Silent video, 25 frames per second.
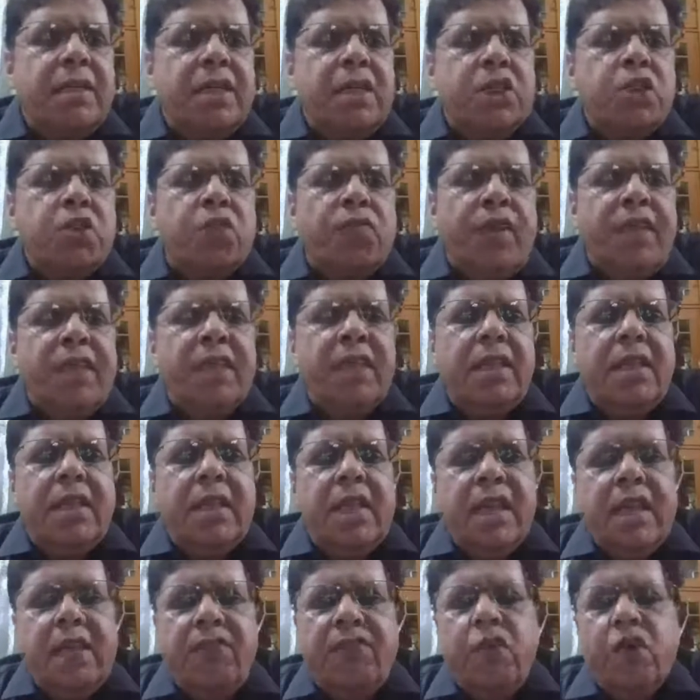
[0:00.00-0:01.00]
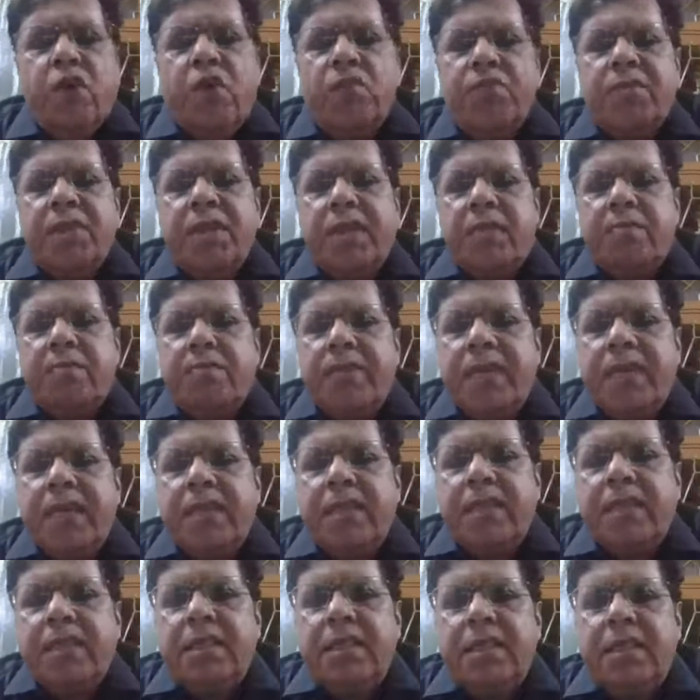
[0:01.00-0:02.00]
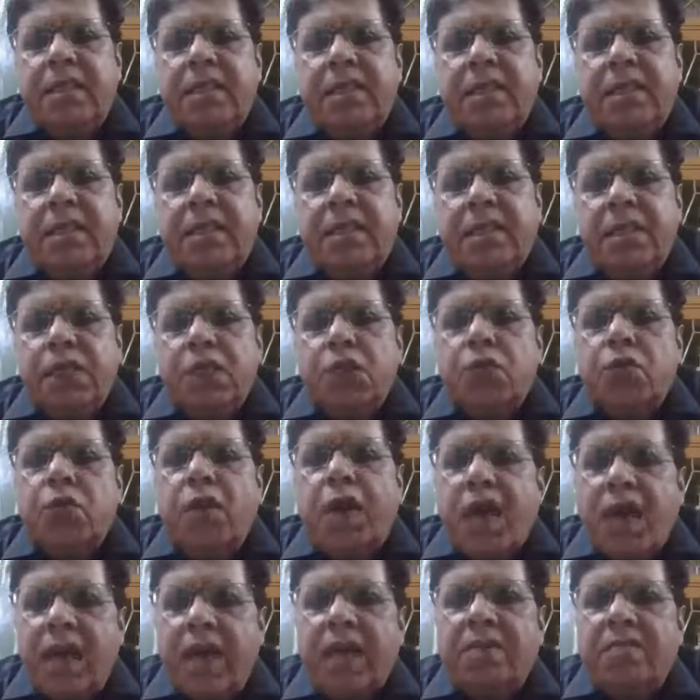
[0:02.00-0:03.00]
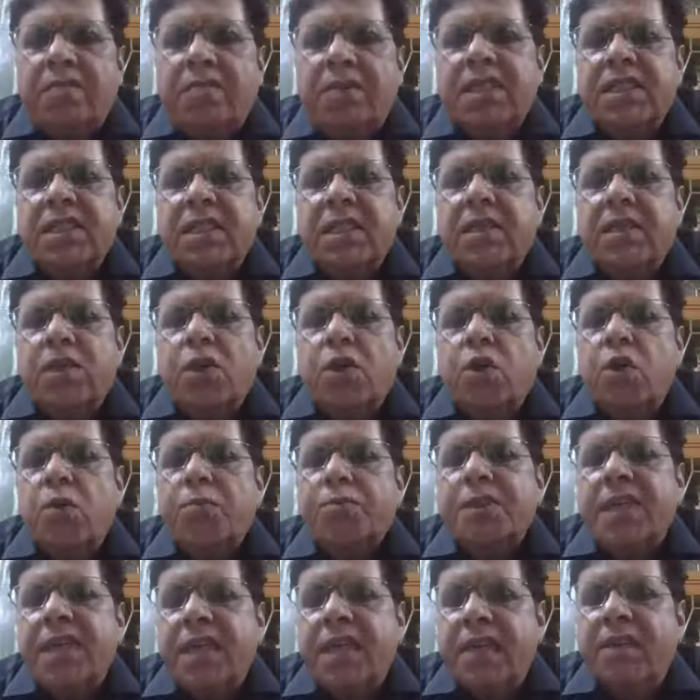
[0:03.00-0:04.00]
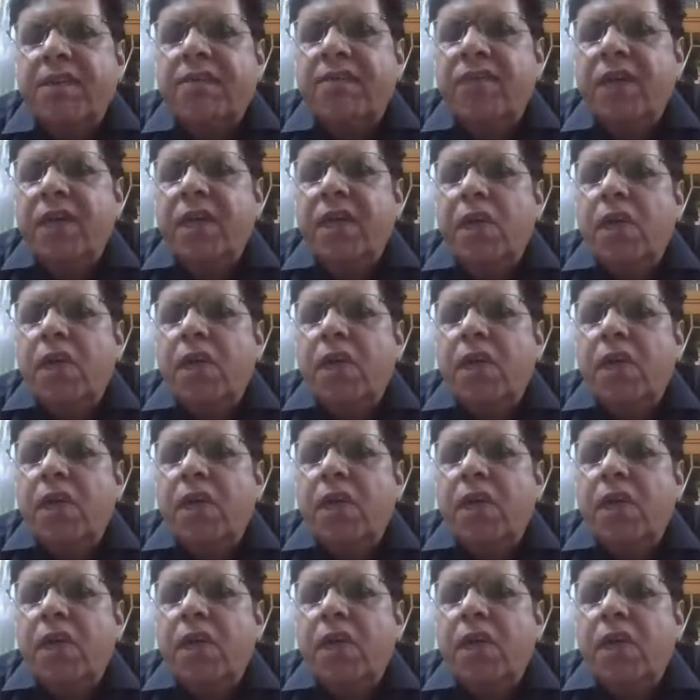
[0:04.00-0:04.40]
So when the delivery of the blood to heart muscle drops enough,